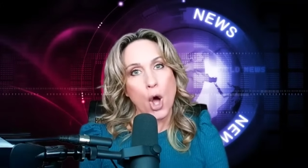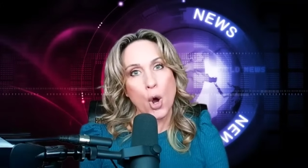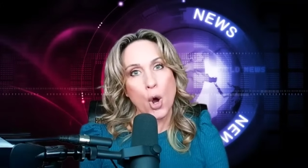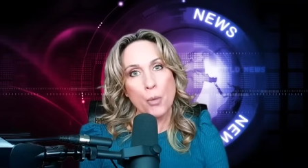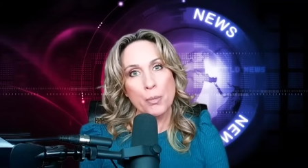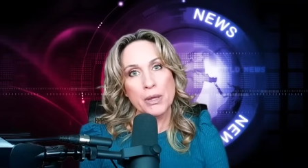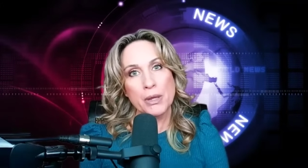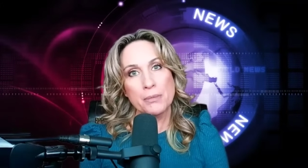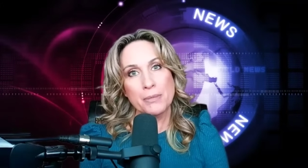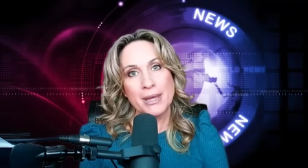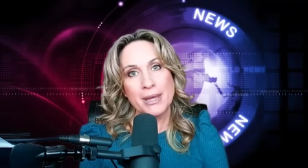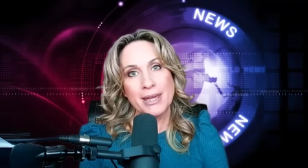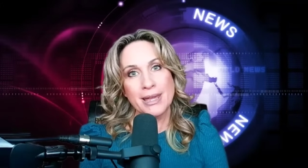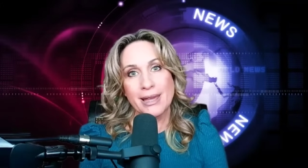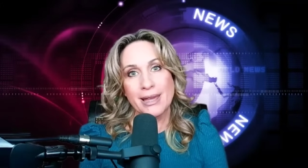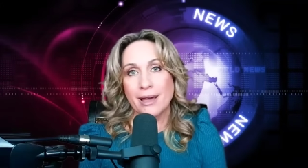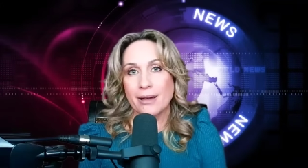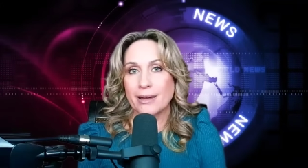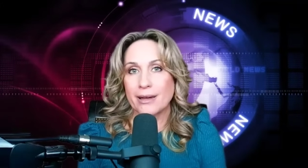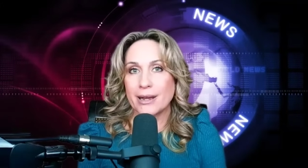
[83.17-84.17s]

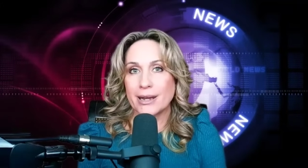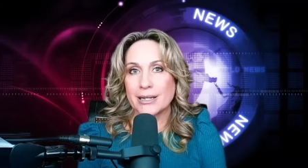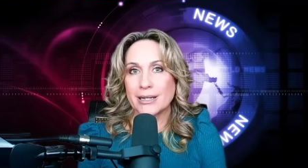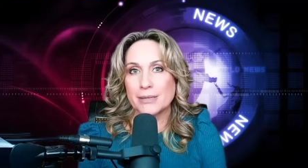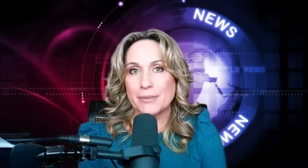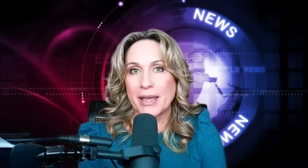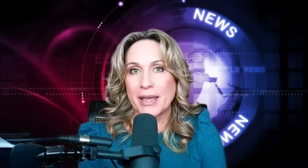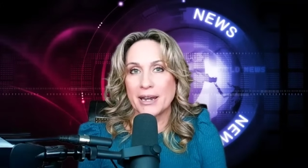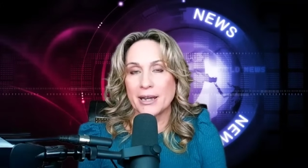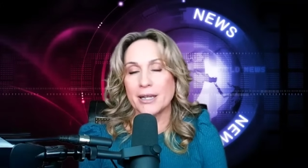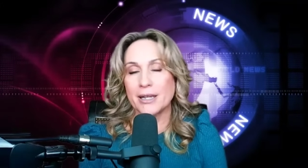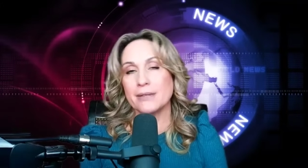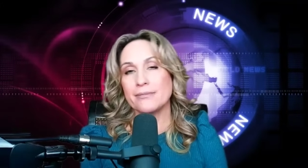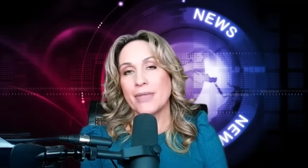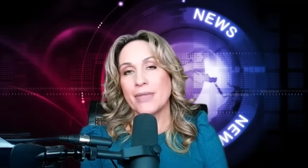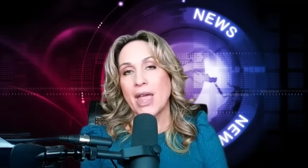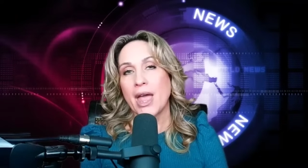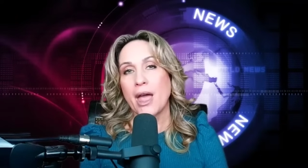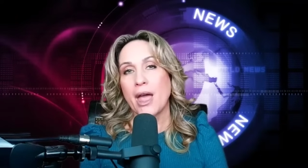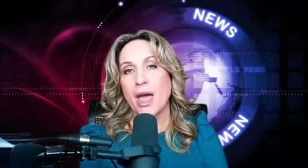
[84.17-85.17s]
OPP, how can I explain it?
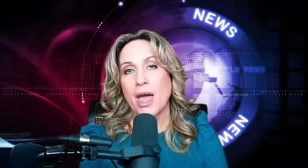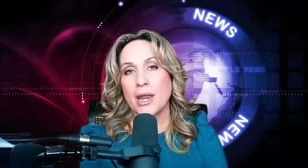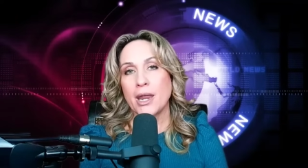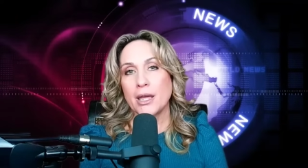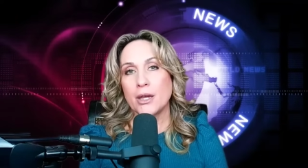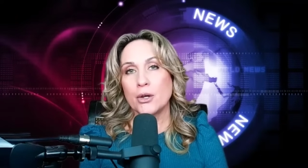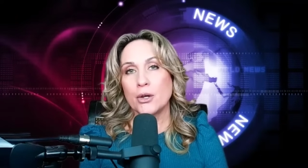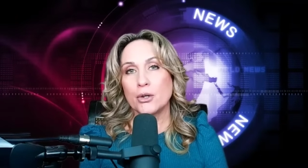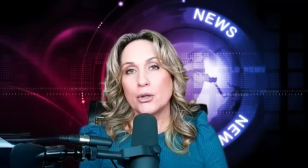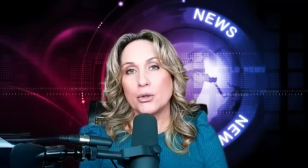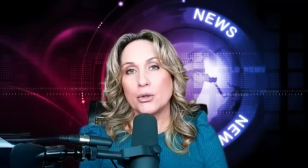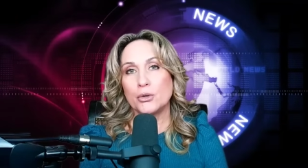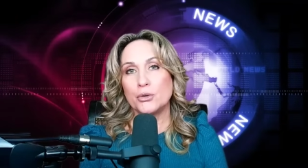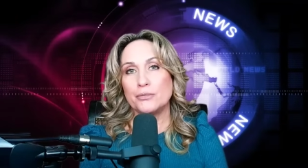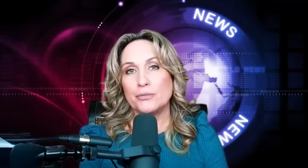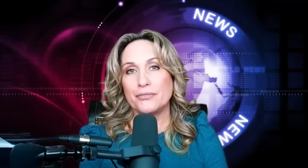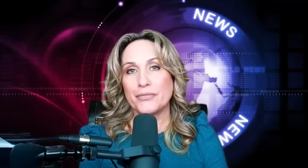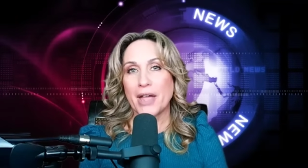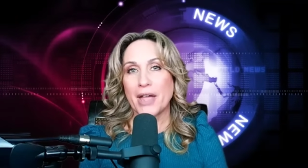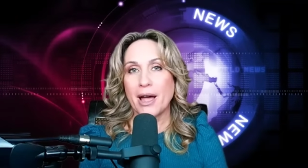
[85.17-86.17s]

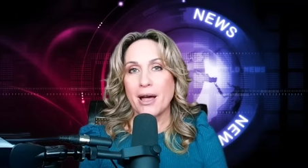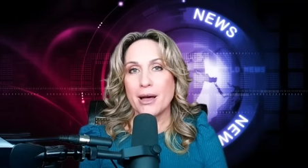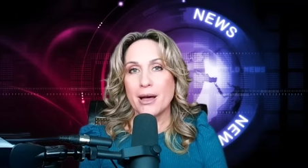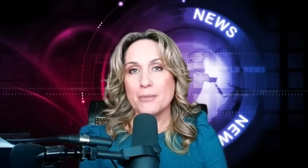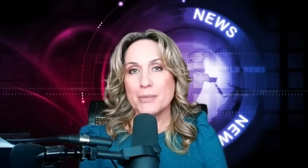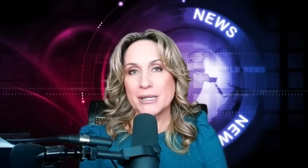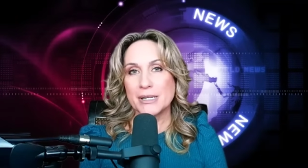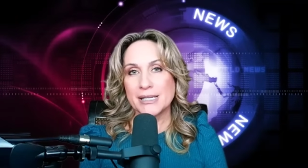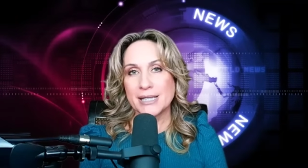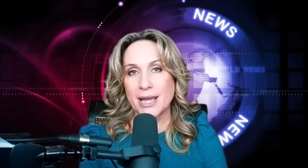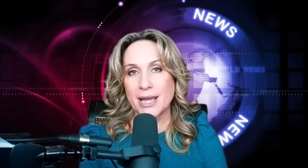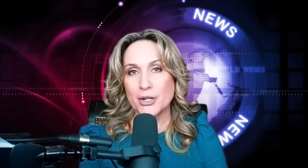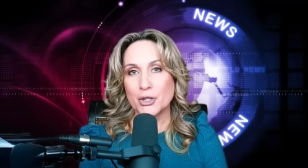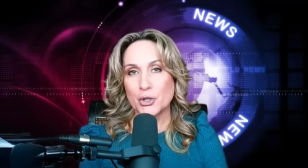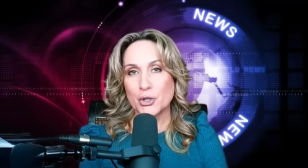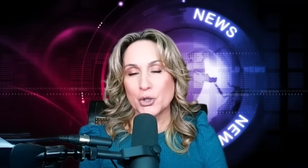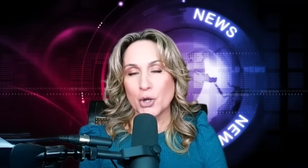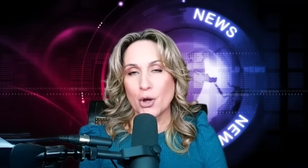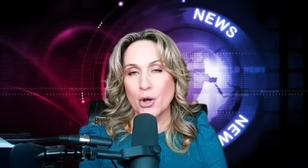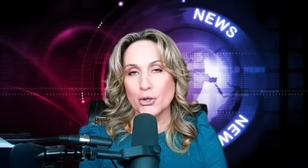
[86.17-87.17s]
Anywho,
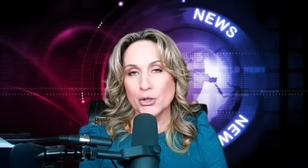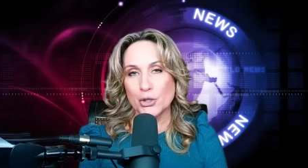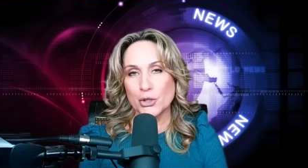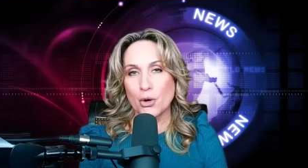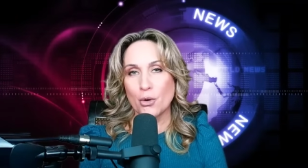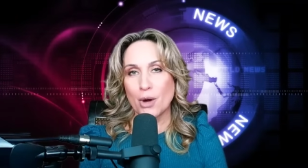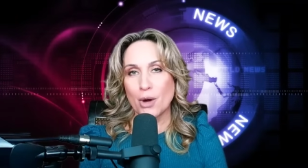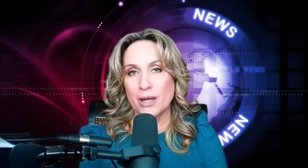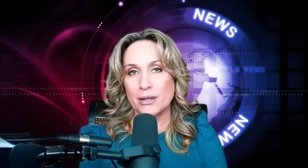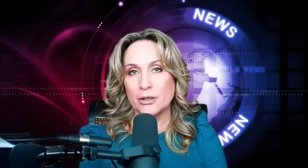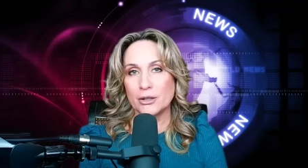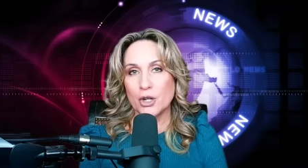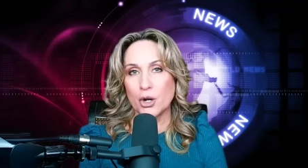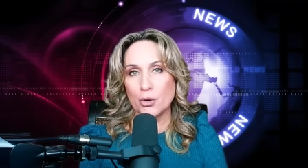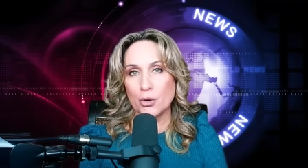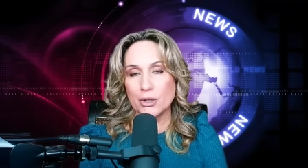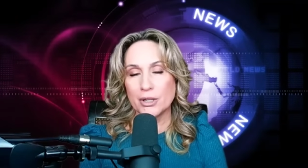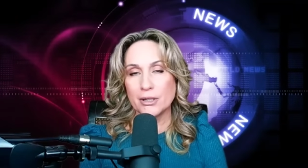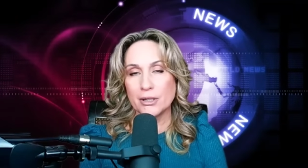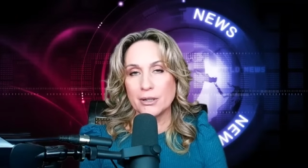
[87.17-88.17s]
Santos also
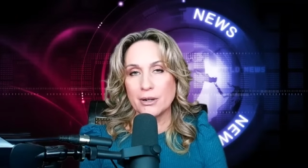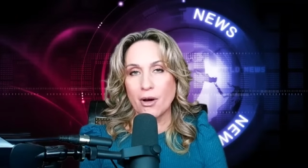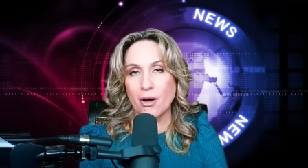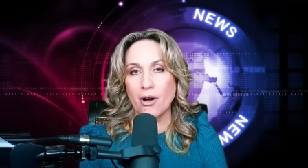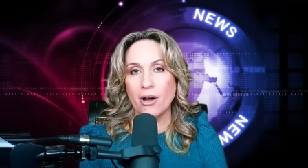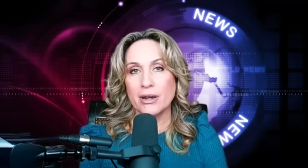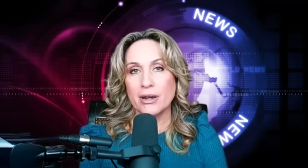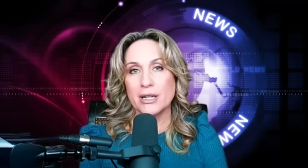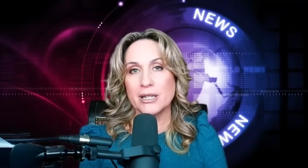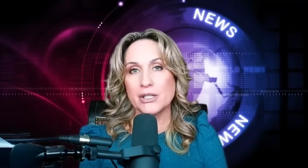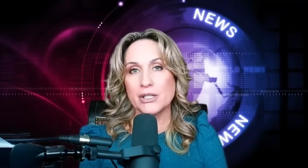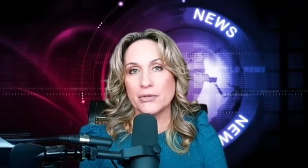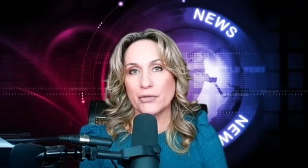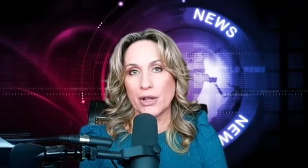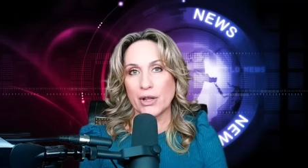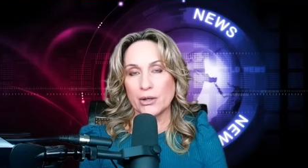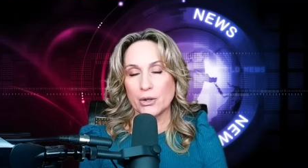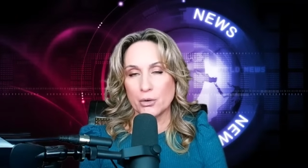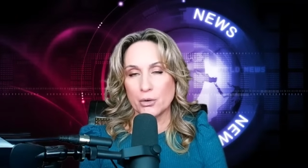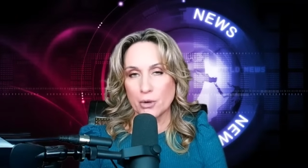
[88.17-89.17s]
unloaded on his
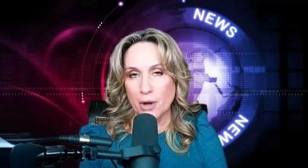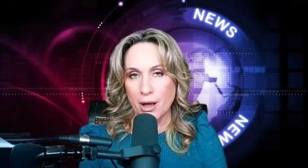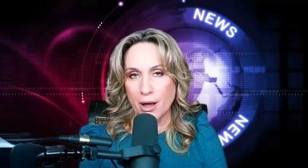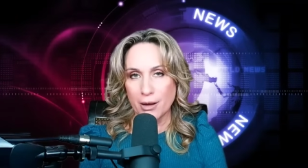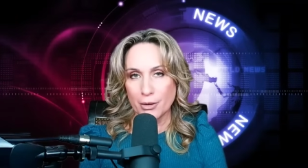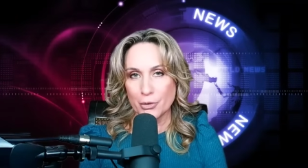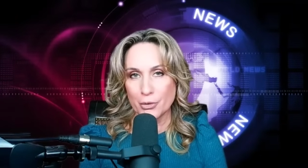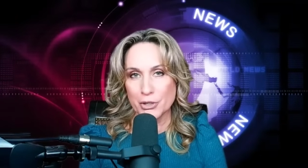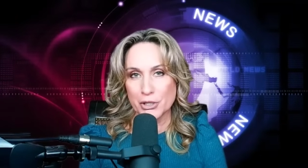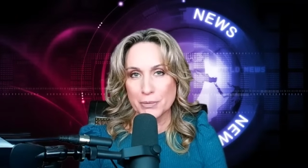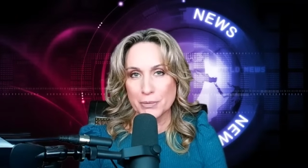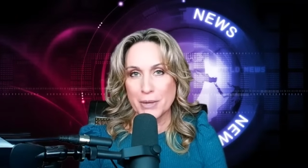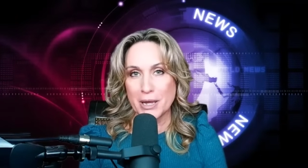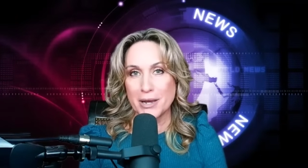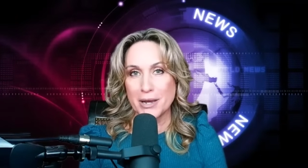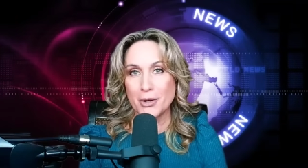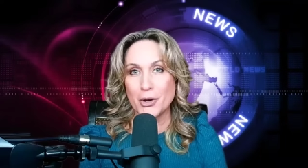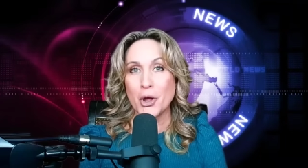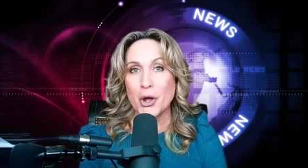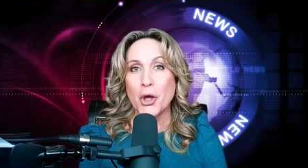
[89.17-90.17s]
fellow
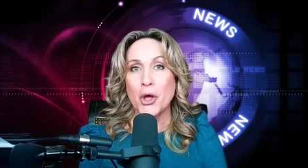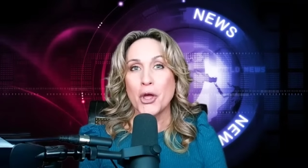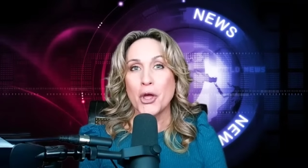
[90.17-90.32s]
congressmen.